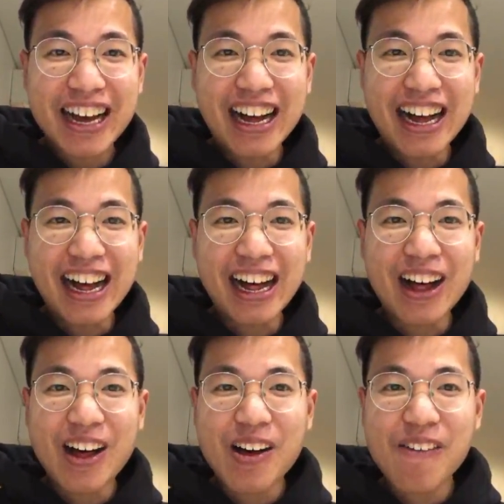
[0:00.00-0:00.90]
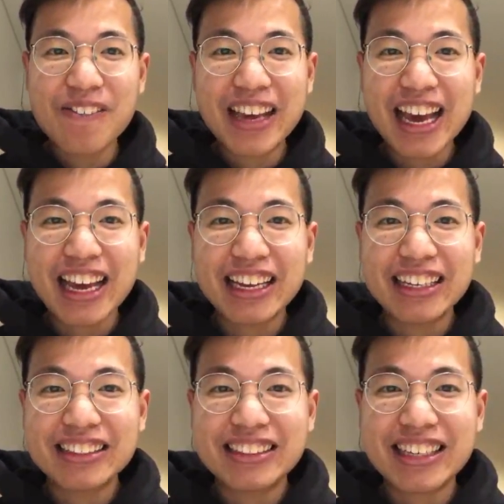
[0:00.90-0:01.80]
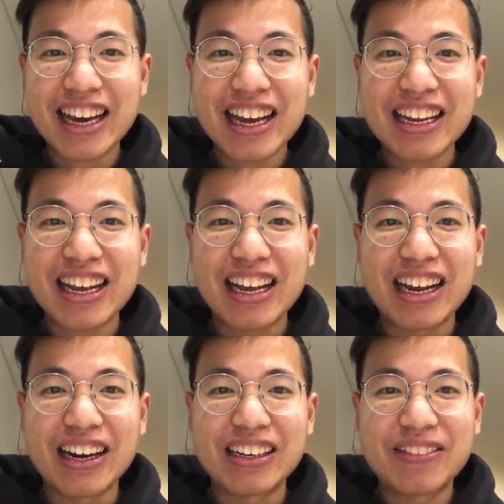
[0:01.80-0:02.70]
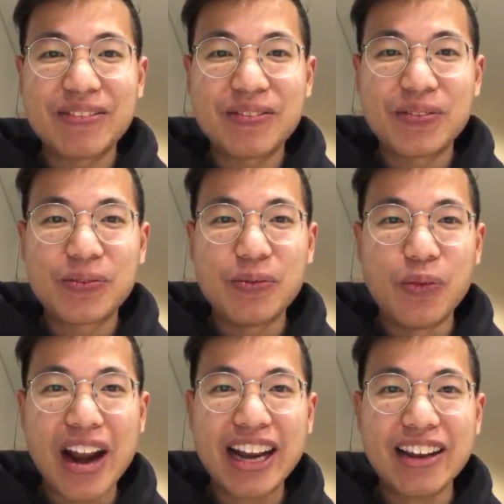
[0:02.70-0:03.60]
Yeah, it's kind of random.